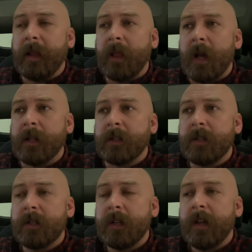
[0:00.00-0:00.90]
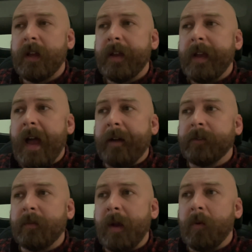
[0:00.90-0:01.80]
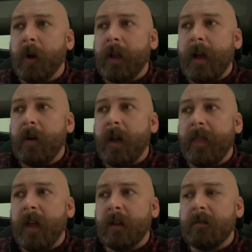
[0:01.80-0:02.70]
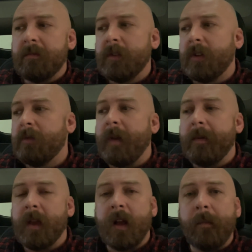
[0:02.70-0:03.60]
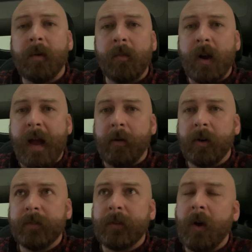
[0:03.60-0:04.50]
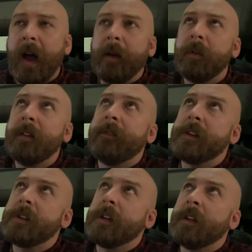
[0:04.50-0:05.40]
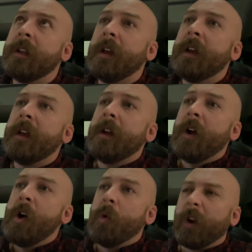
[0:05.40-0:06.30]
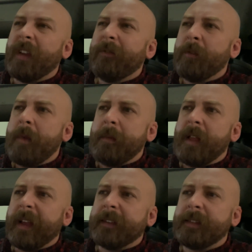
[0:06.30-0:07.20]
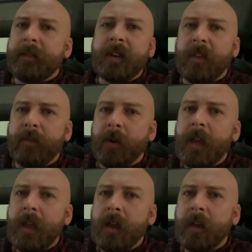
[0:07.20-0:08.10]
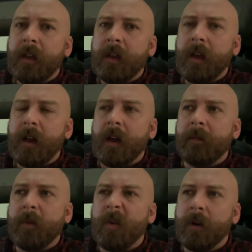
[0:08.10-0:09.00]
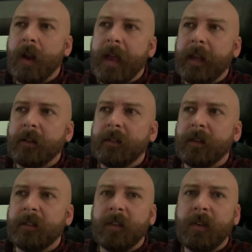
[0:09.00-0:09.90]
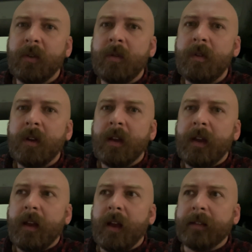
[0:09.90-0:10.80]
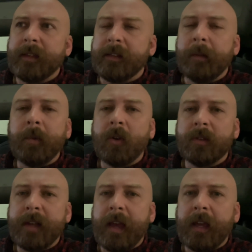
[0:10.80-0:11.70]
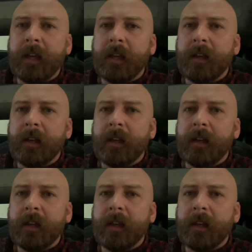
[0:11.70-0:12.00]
lunch after my workout, and then do maybe a couple more hours. So I would envision working from maybe like 7 to 3, or 8 to 2 as a typical day,